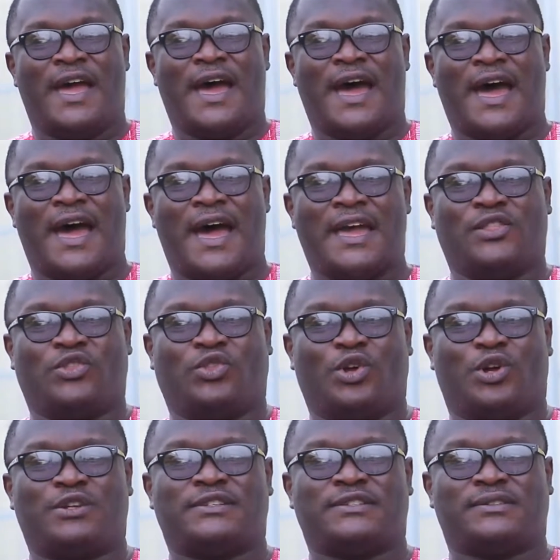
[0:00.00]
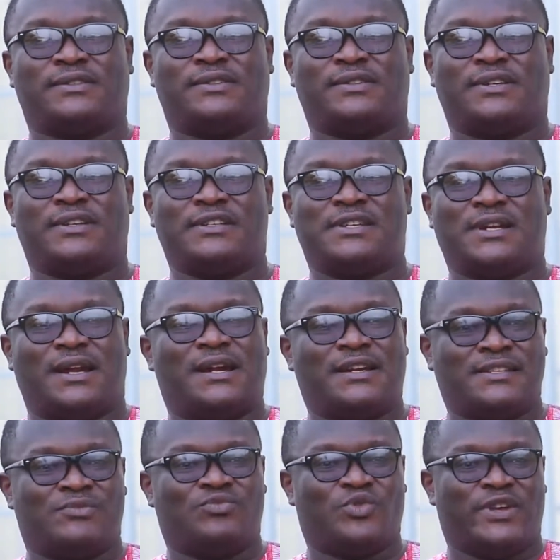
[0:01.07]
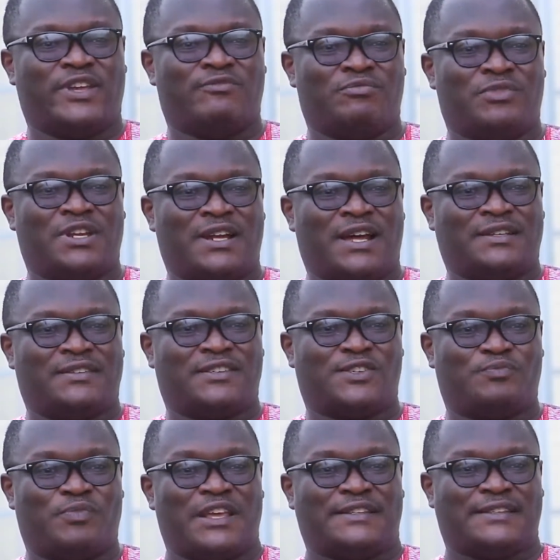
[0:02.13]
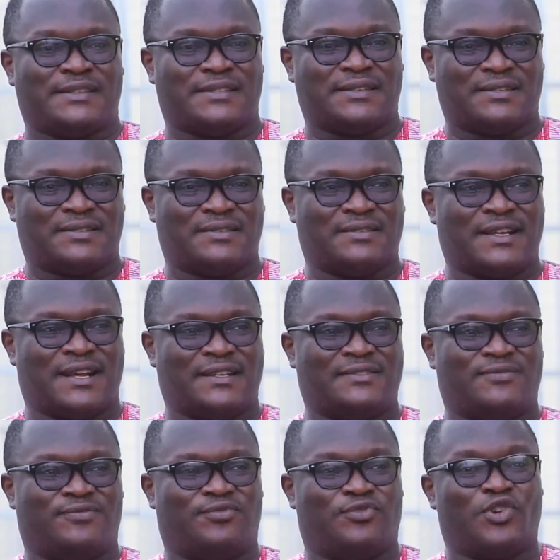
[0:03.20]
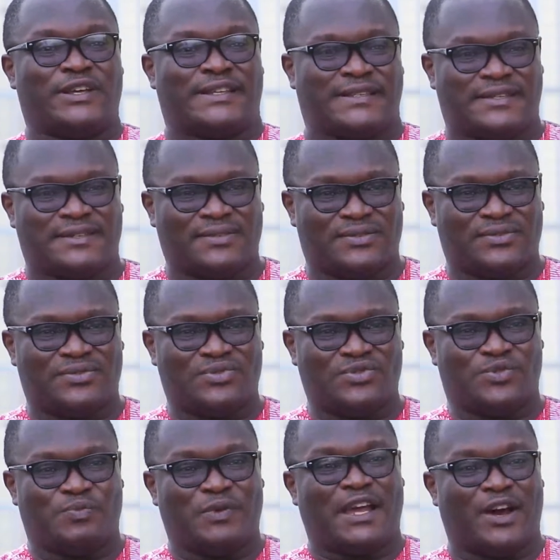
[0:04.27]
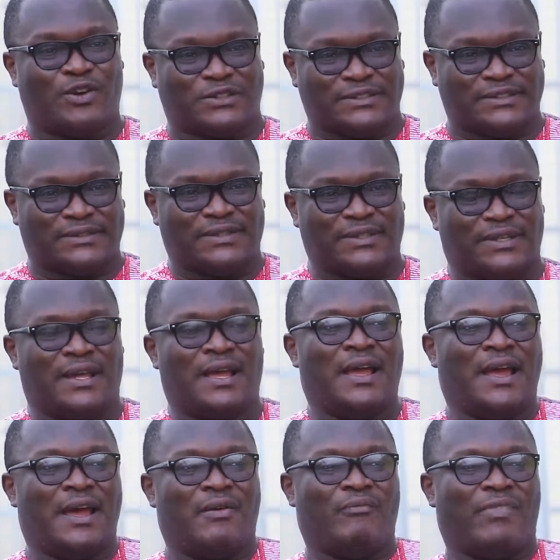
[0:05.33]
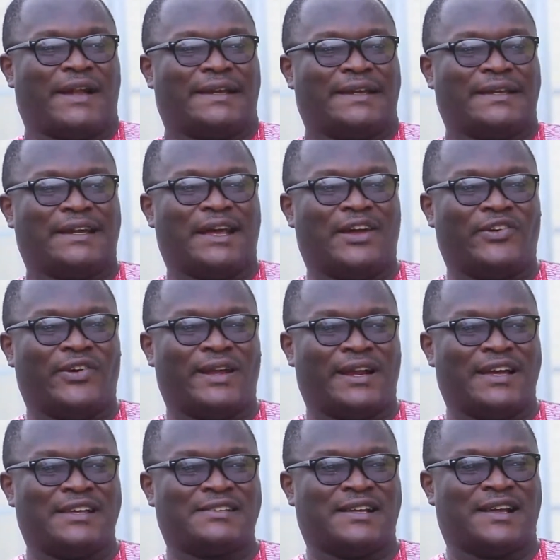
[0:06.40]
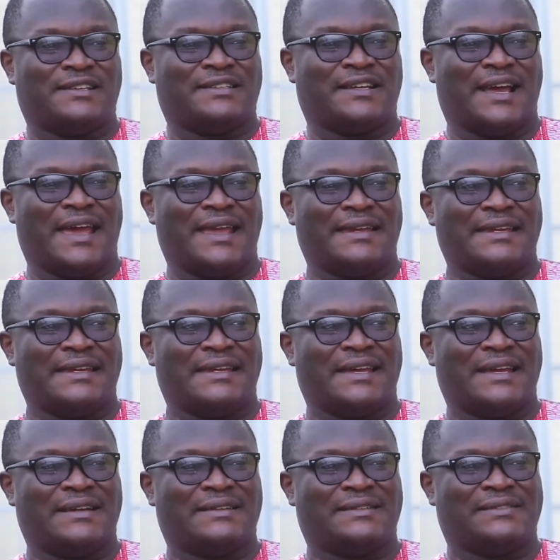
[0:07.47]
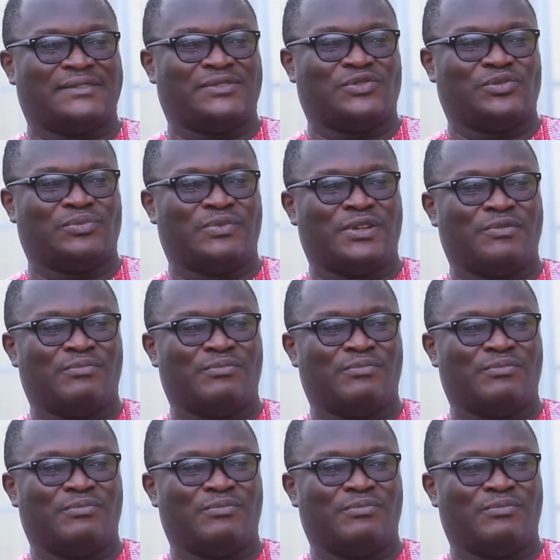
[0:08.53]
I thought journalism would give me that space, that voice to speak out. But then I realized that I needed to be